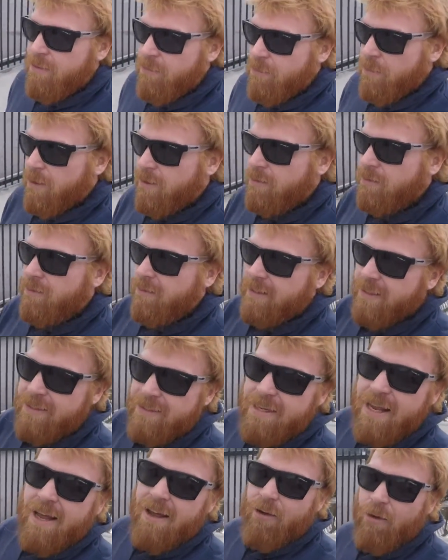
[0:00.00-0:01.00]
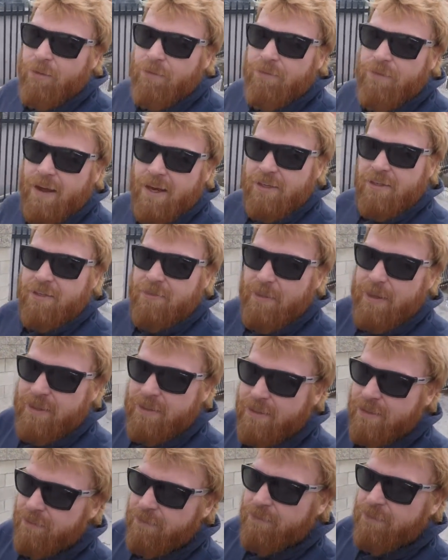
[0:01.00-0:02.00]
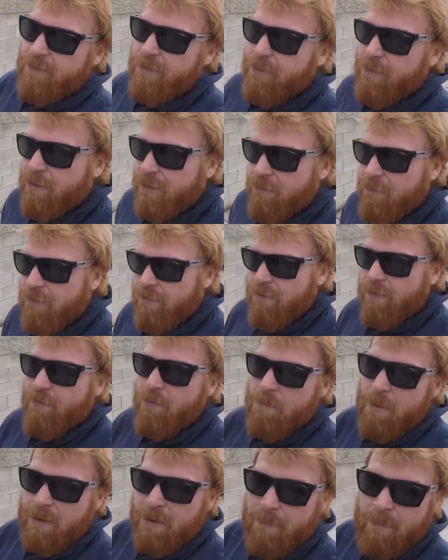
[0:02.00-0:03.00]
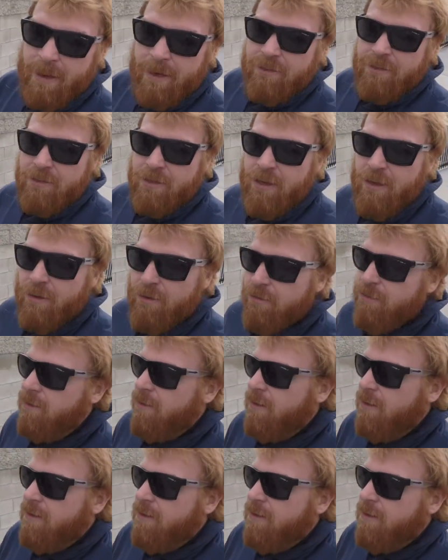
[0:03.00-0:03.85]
Well, it's not old-fashioned Mexican food. If you've ever been to Mexico,